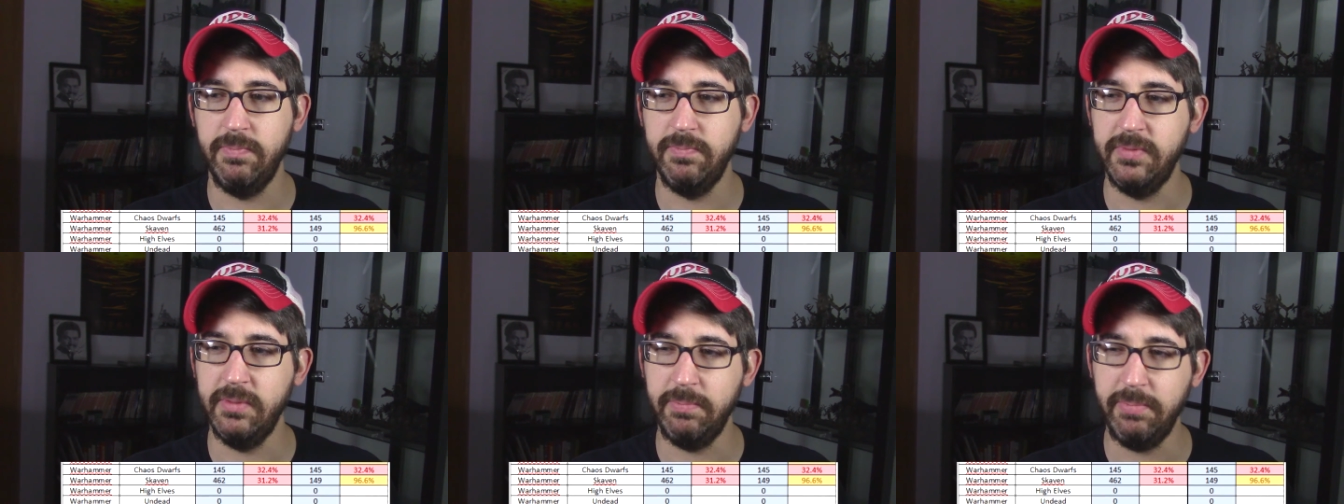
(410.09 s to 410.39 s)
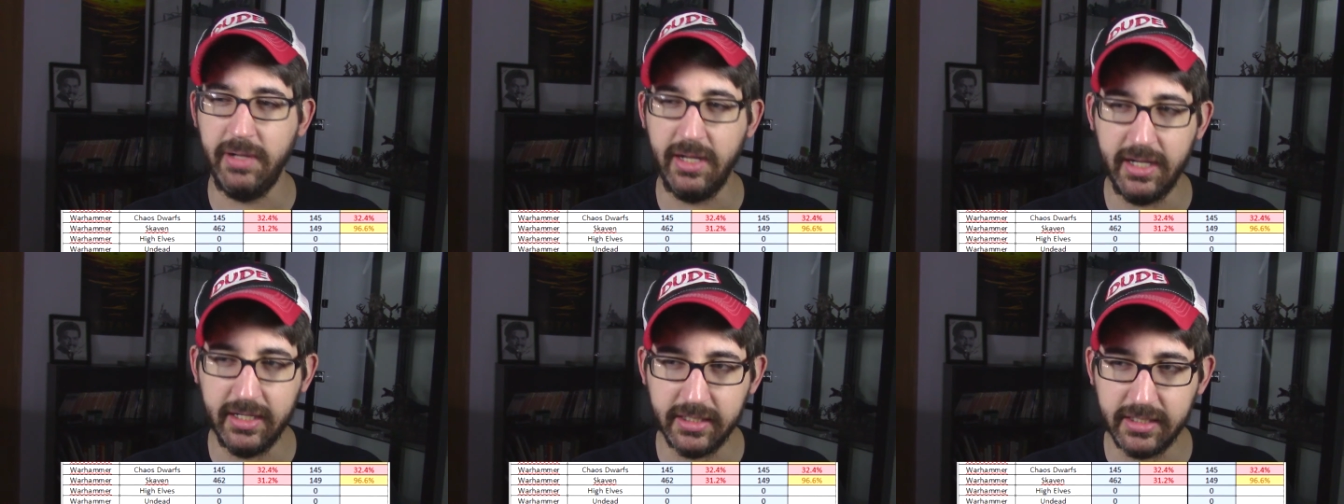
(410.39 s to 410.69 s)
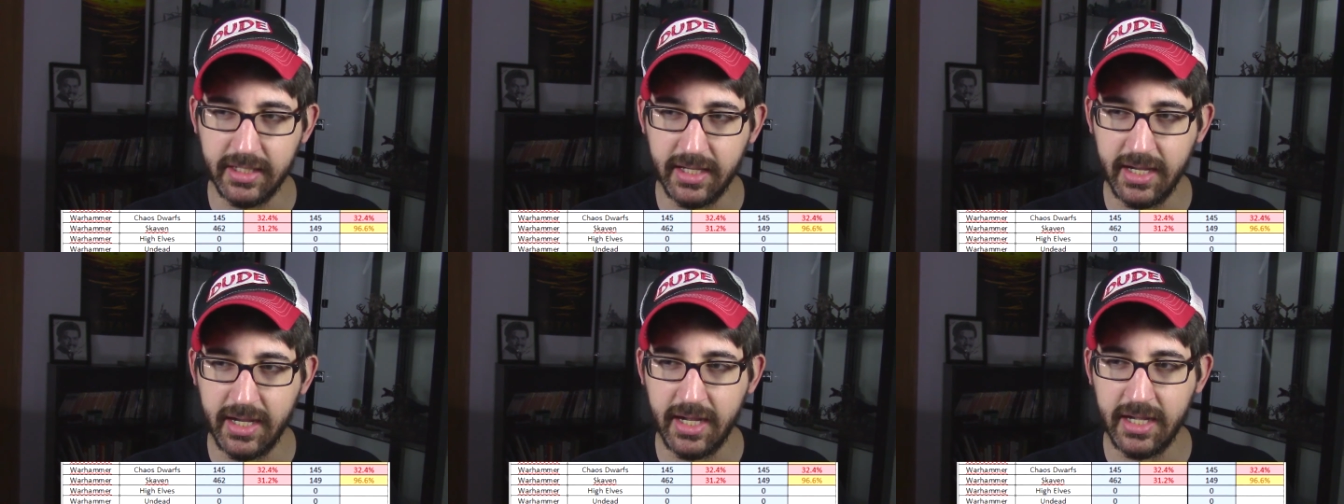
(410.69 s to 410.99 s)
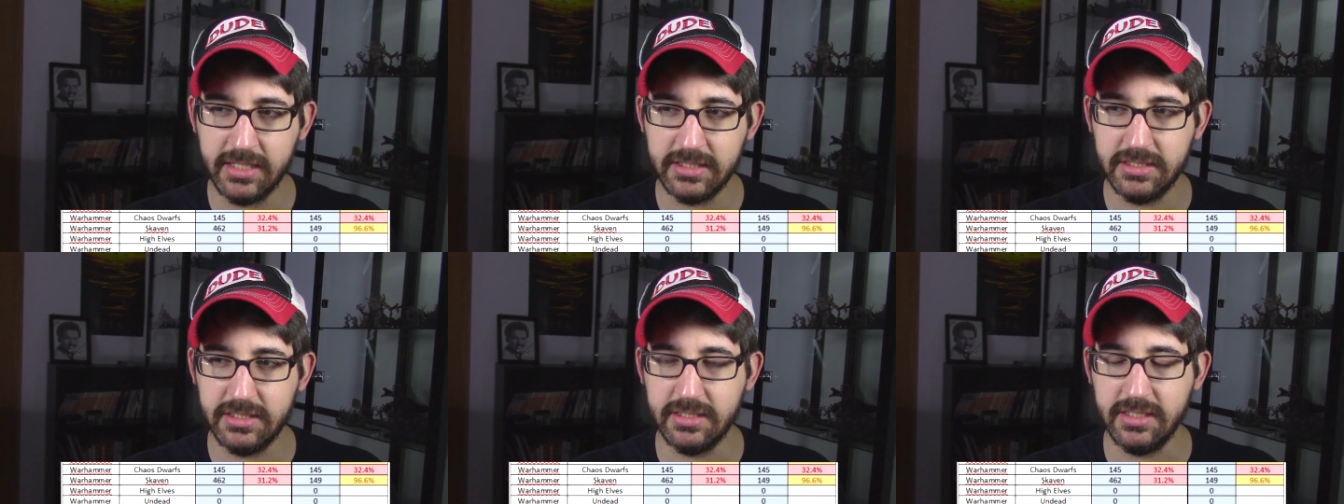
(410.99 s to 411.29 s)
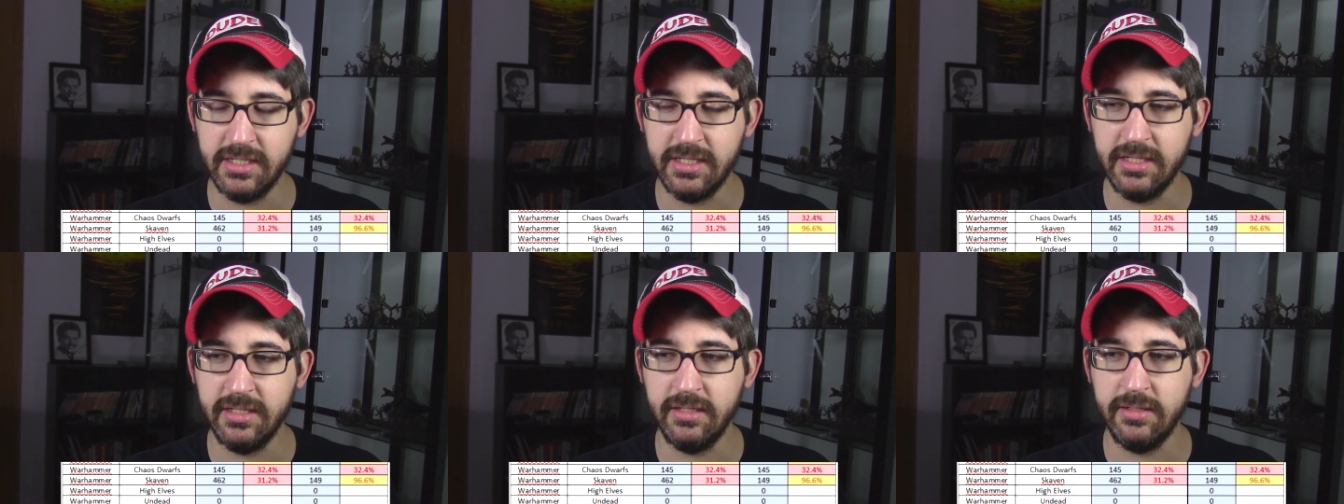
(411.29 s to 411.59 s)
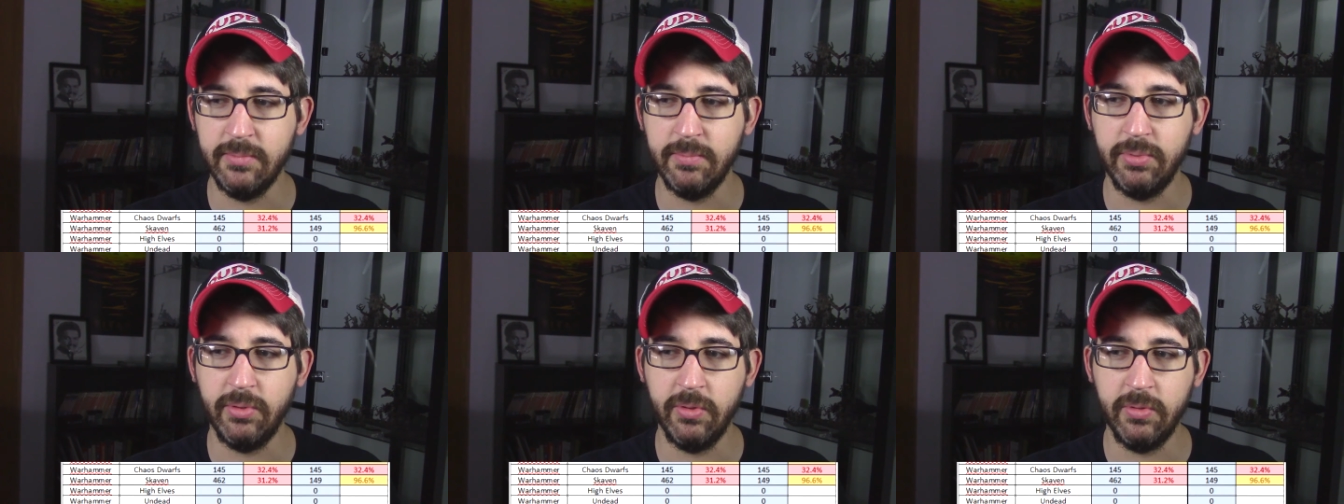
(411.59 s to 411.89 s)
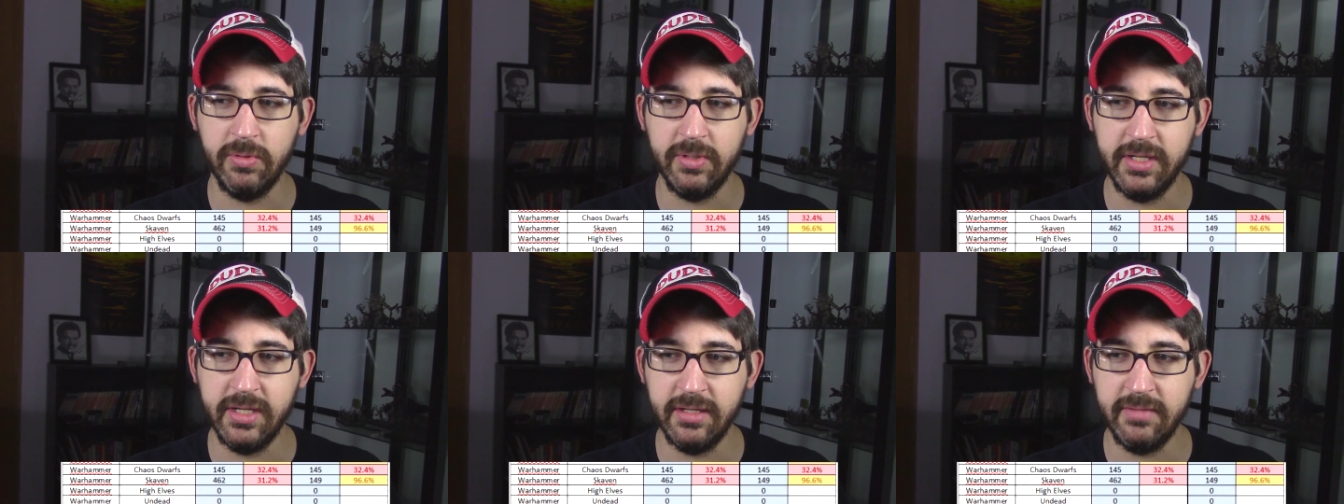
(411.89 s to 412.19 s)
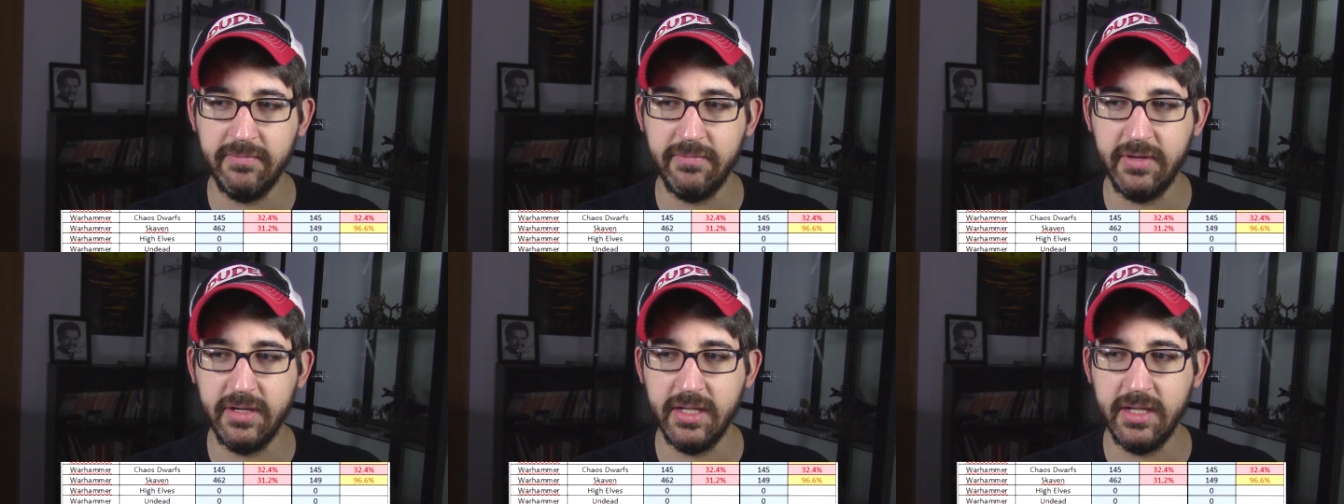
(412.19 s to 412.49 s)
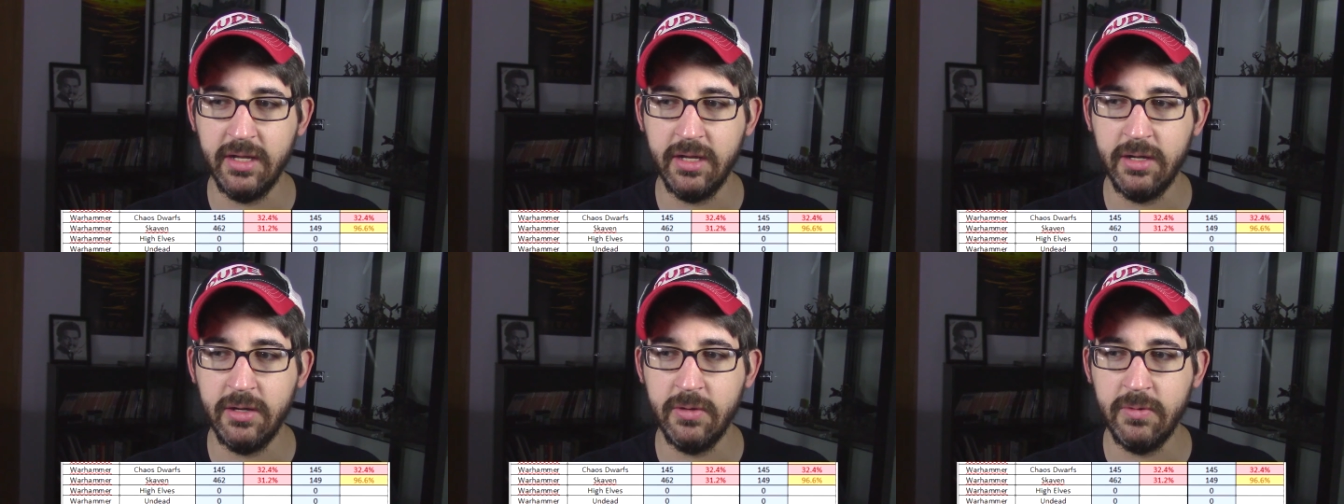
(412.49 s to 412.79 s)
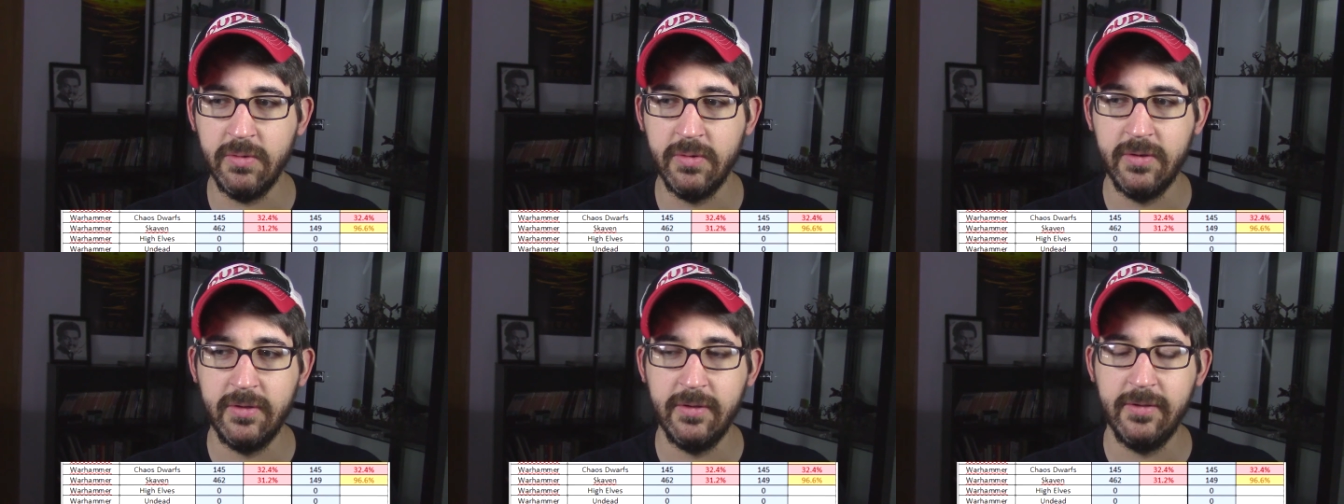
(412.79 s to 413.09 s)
the podcast and in the Brolean video